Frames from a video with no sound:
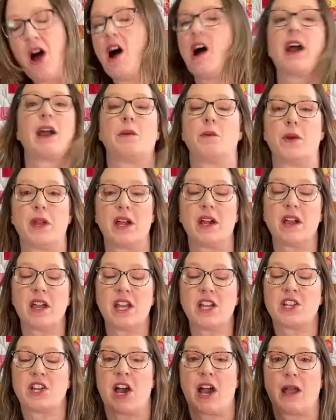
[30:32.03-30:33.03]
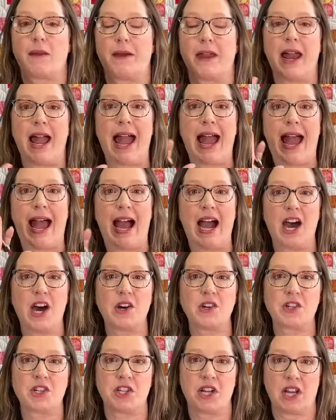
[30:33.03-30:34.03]
All right, we are going to talk about
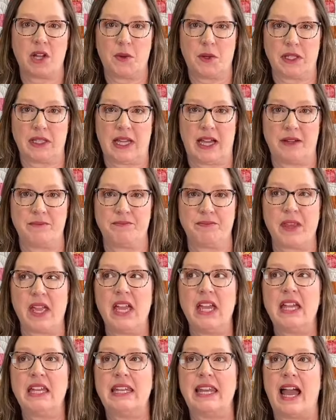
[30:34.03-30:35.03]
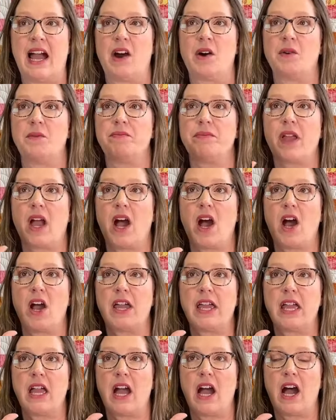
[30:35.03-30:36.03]
how should I quilt that. Now,
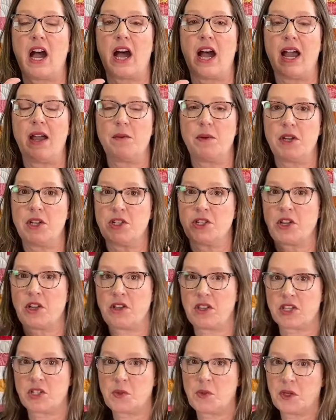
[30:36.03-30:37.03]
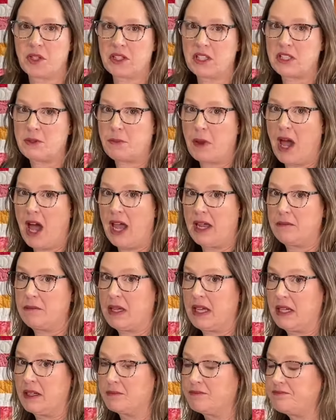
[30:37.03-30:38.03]
I want to show you this quilt that's behind
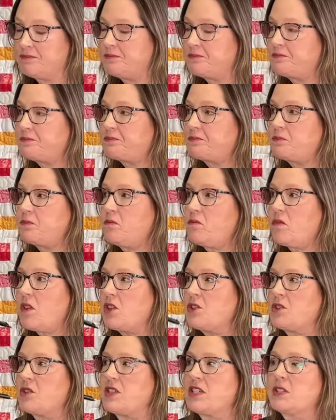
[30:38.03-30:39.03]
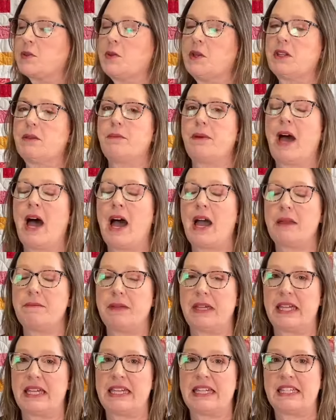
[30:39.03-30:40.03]
me. So this quilt behind
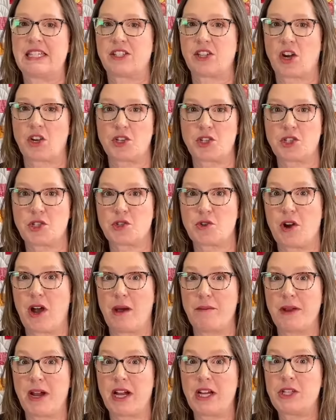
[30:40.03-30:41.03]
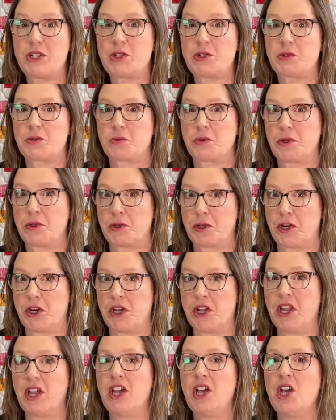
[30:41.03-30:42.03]
me is our Strawberry
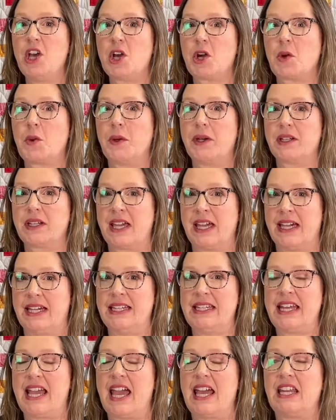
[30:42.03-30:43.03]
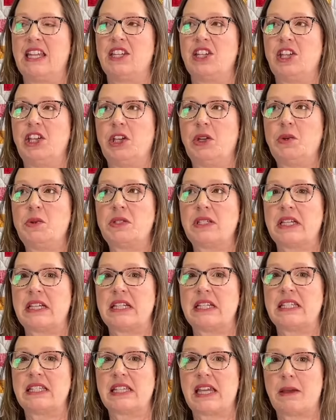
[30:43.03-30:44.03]
Strudel quilt kit, and it
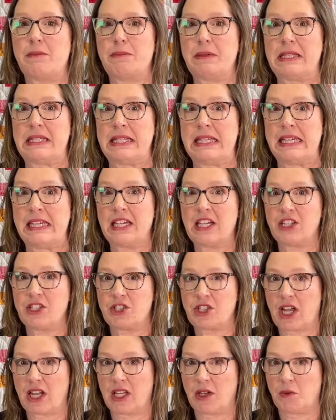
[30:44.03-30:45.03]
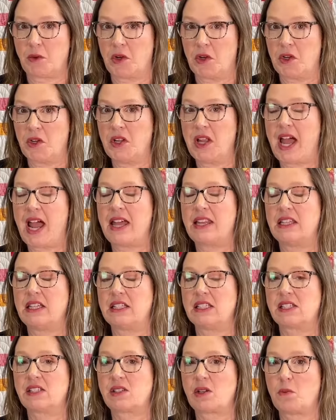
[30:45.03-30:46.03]
uses a batik jelly roll and
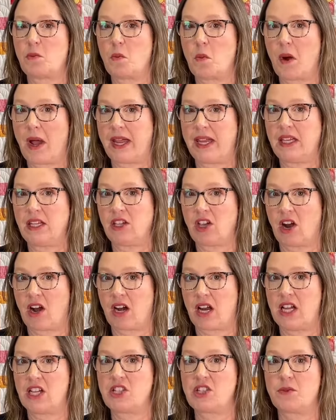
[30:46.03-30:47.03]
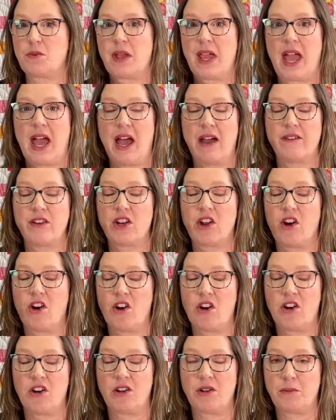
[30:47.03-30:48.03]
then some white yardage, and we have it
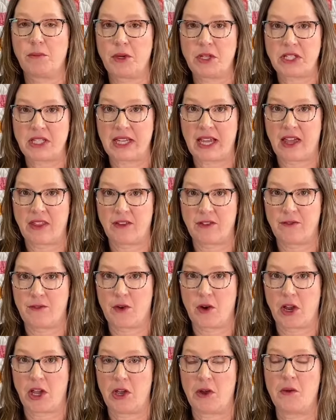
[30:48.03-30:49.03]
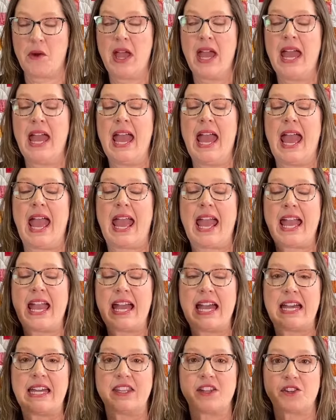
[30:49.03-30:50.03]
all put together for you.
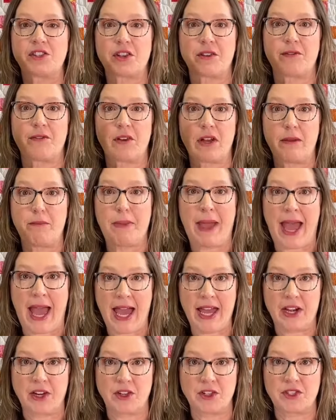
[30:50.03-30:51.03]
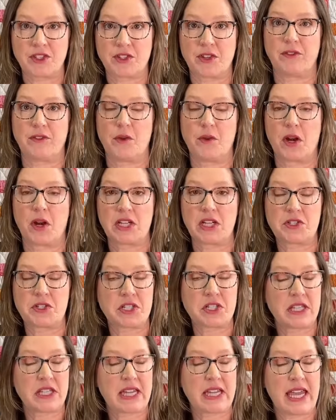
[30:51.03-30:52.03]
And there's a free pattern, so if you aren't
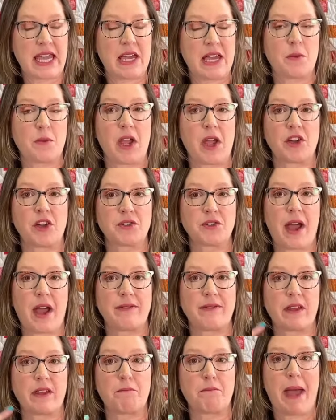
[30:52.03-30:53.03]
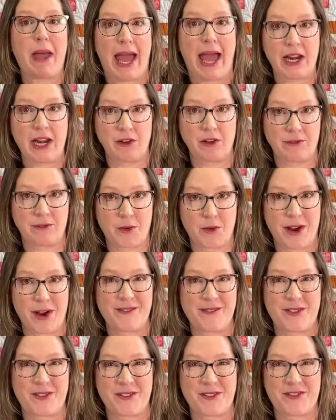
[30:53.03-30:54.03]
interested in the kit, we also have the pattern for
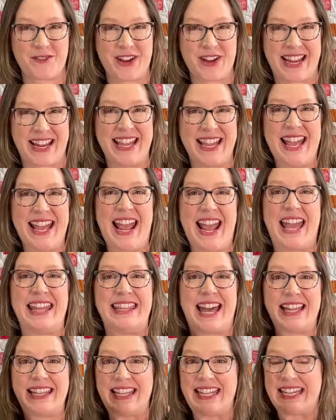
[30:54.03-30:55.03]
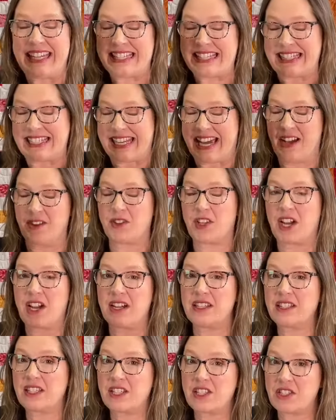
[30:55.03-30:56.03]
it for free. And that link is down
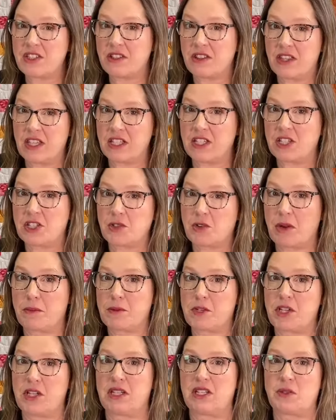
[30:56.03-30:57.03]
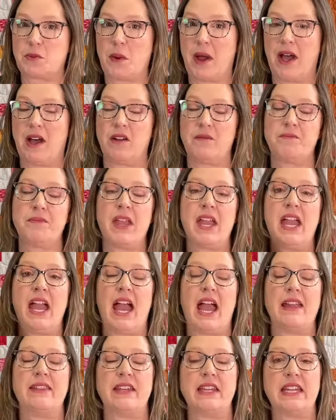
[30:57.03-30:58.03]
there in the, the description as well.
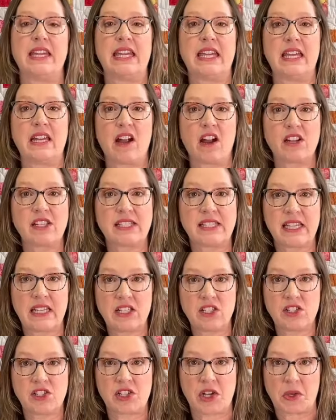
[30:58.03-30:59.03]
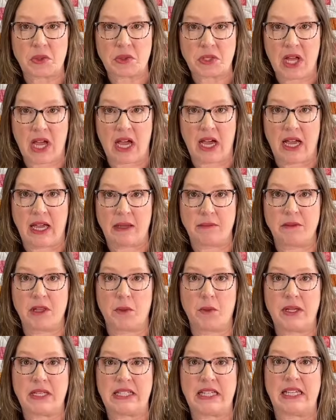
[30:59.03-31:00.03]
And then in our sit and sew time
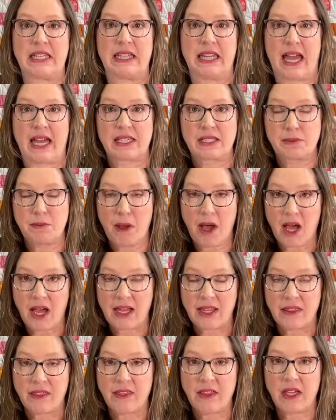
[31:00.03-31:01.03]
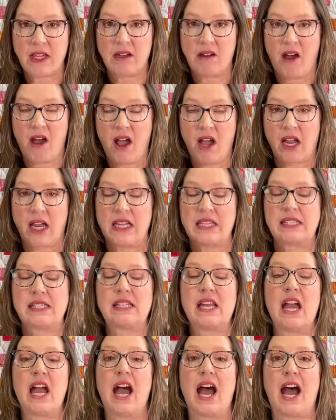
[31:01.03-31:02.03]
that we did last month in
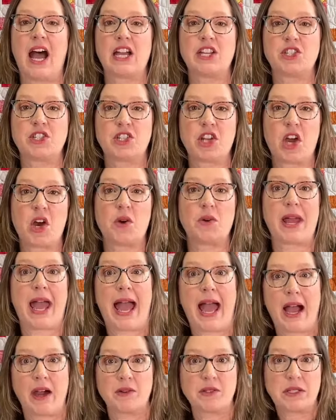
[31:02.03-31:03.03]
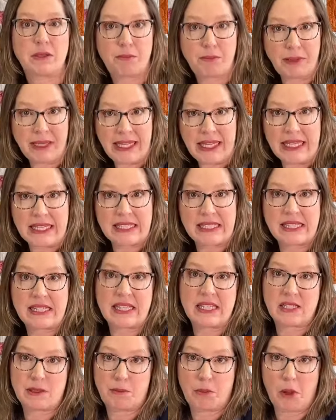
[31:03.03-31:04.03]
August, I showed how to piece this